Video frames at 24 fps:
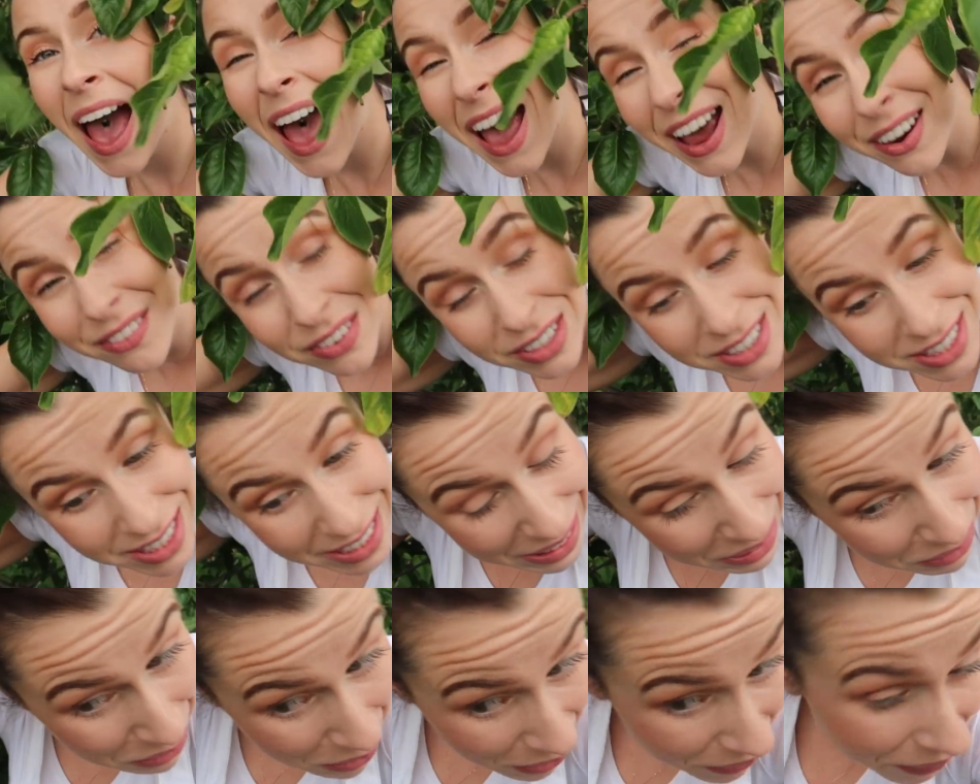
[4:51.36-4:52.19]
every
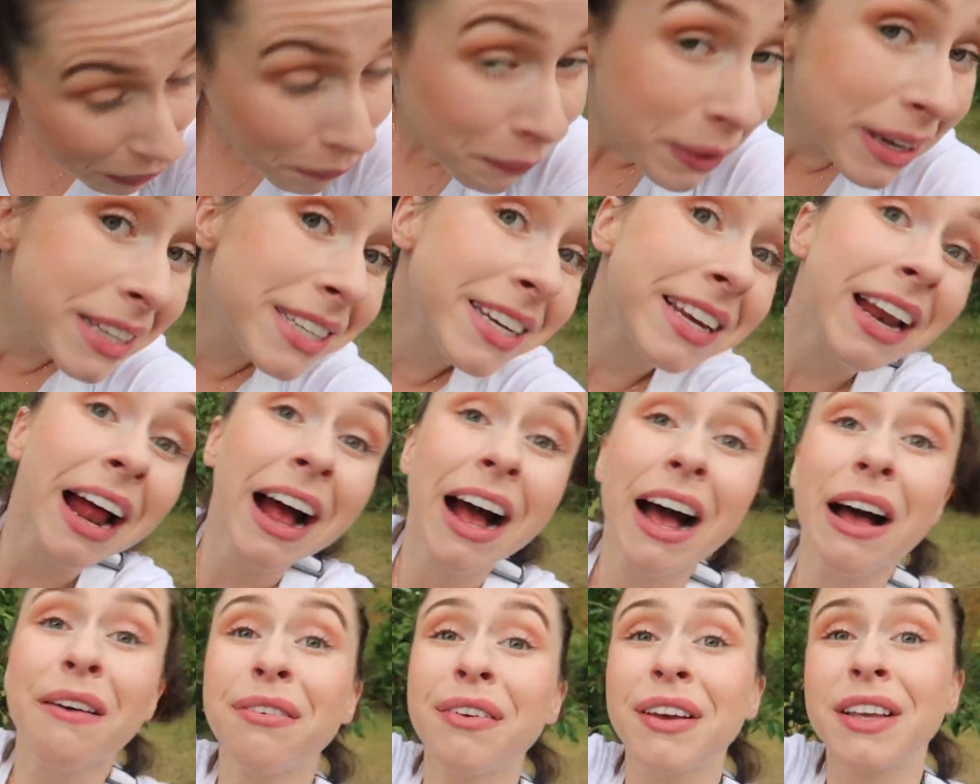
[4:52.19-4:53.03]
single one that we did
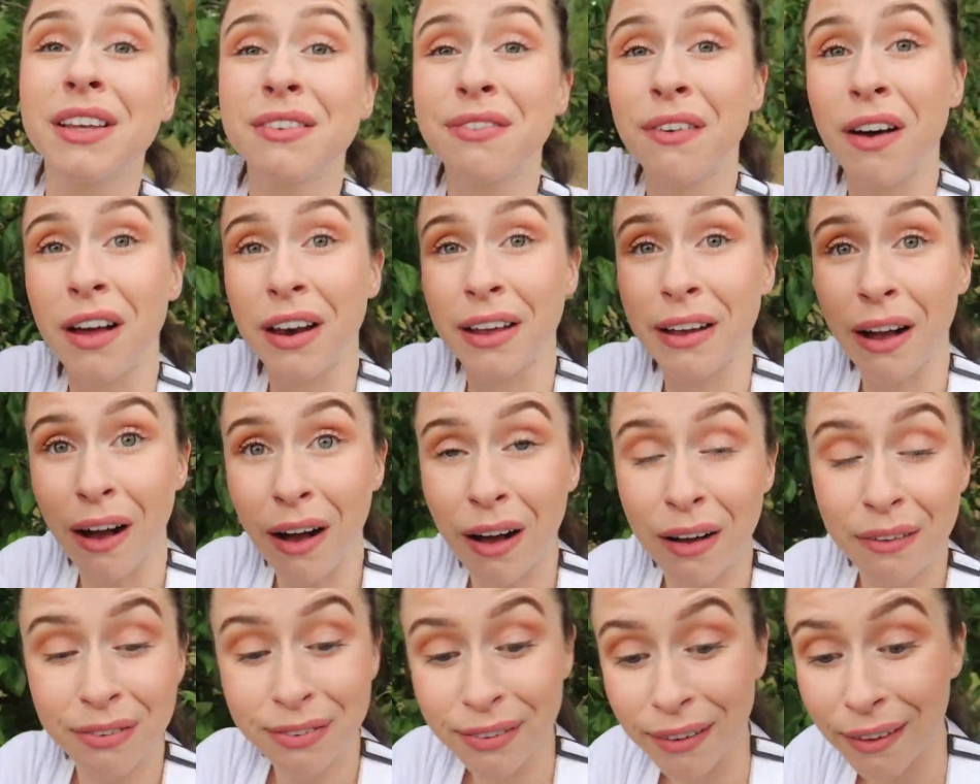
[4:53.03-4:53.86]
have is falling
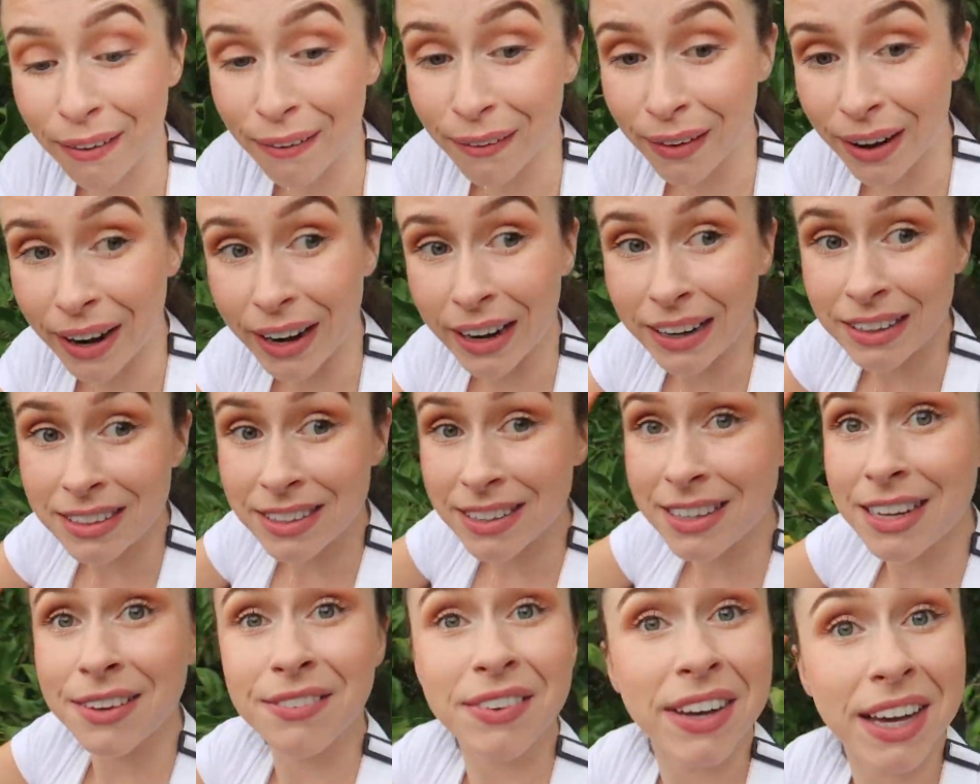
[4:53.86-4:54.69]
off or
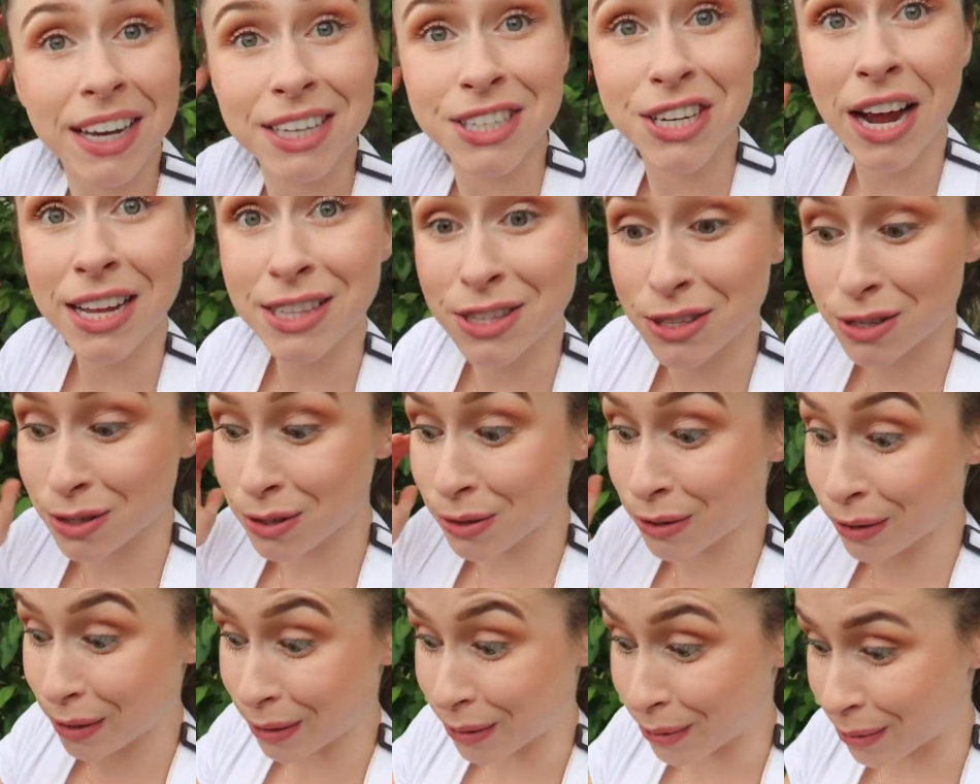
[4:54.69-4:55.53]
didn't even get a chance
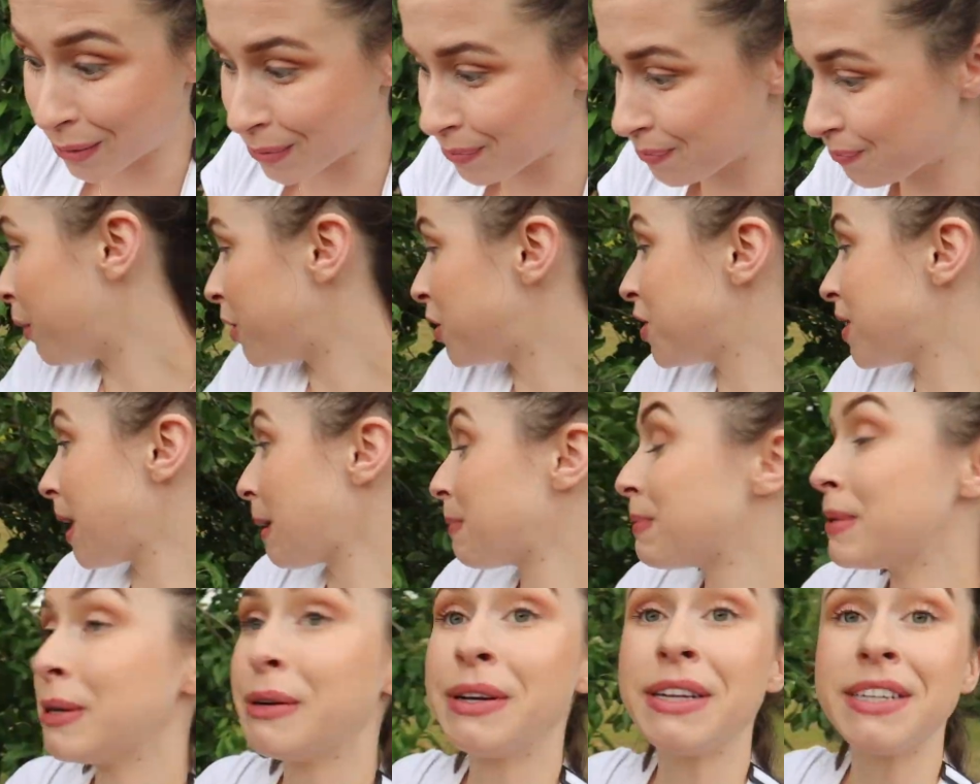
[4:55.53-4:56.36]
to grow, which is
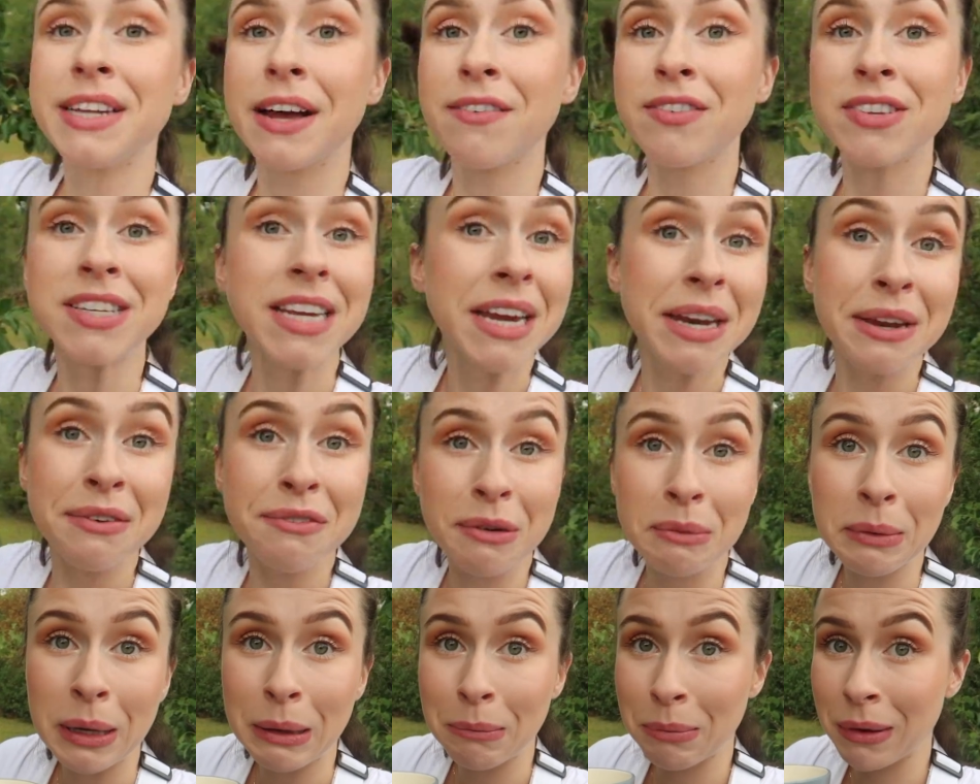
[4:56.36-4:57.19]
absolutely devastating
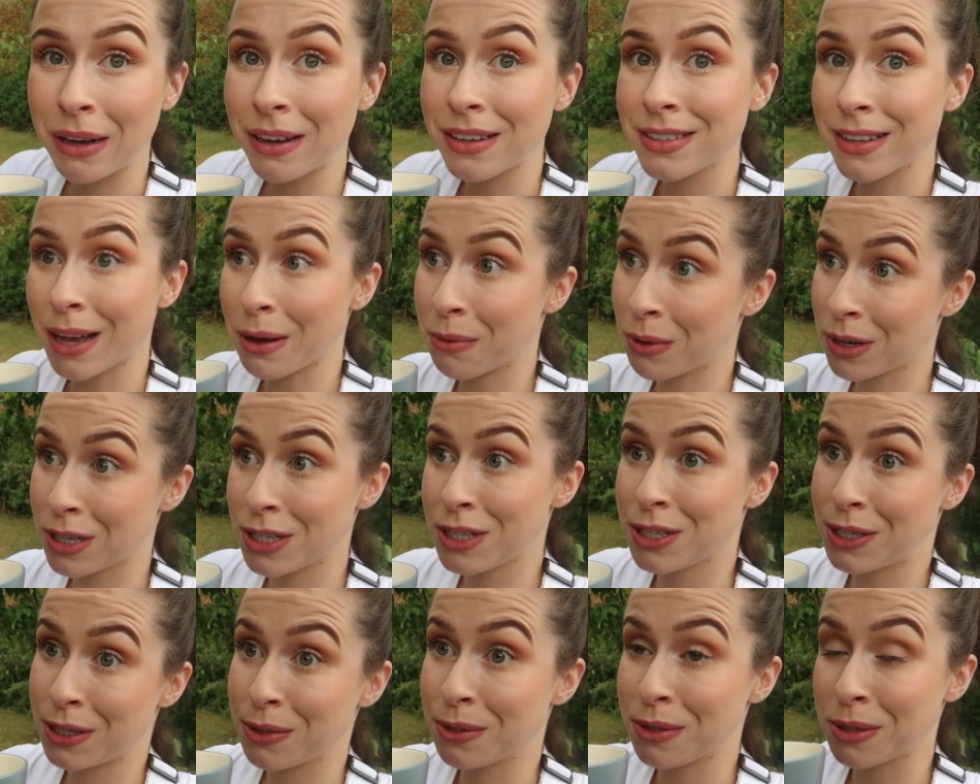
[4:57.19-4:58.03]
for me because I
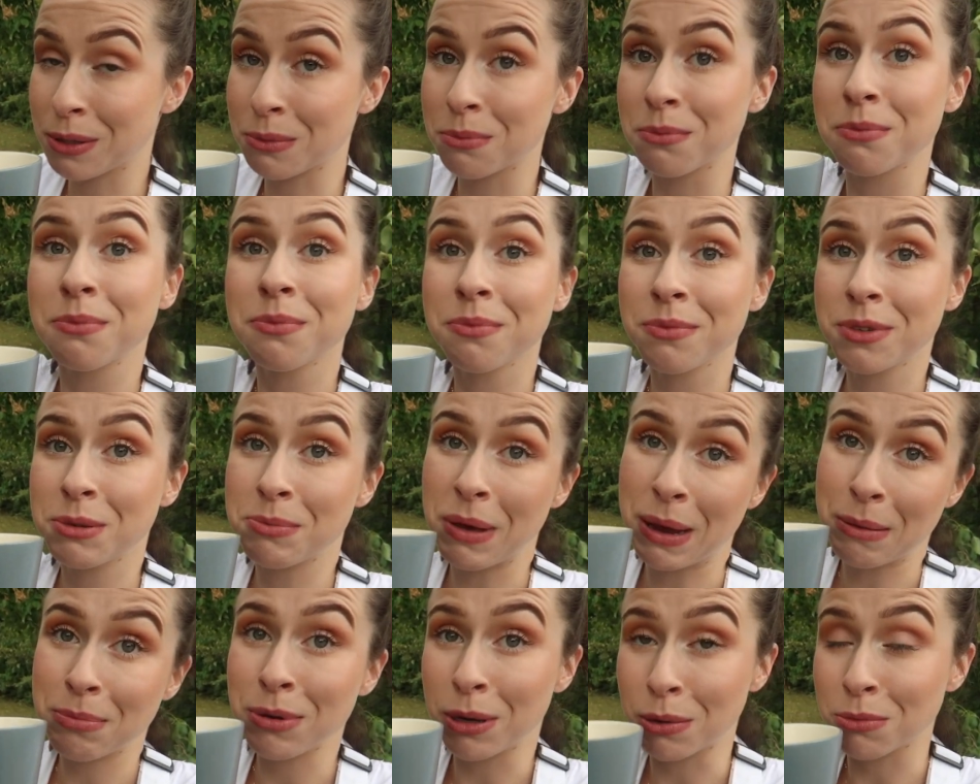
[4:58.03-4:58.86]
wanted to use them to
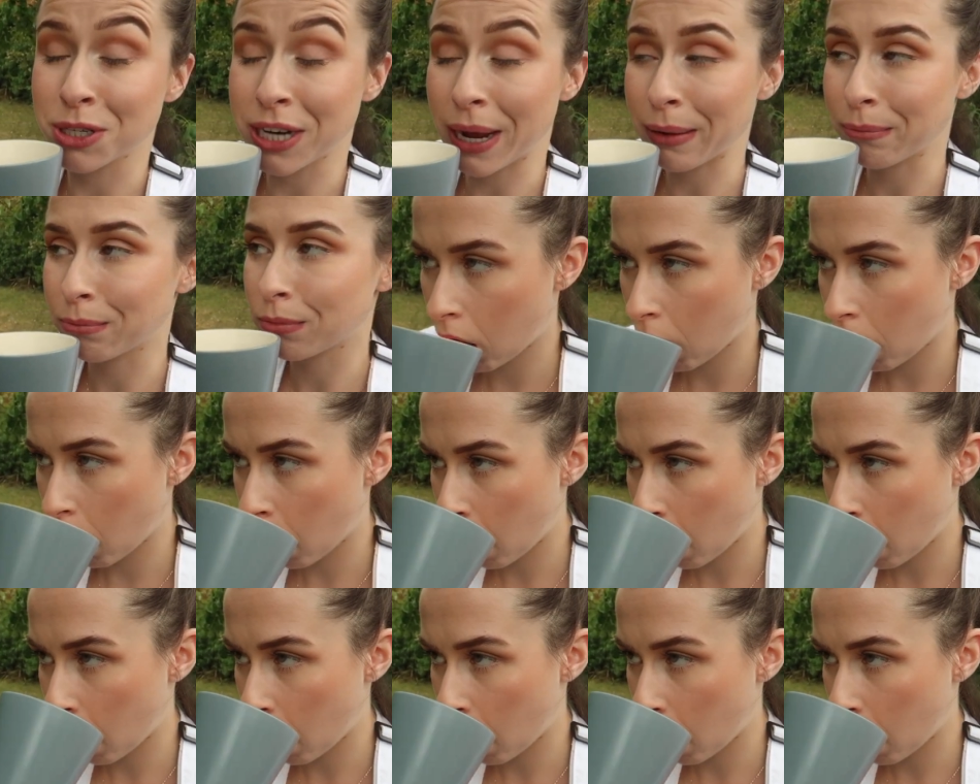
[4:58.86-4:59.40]
make plum jam.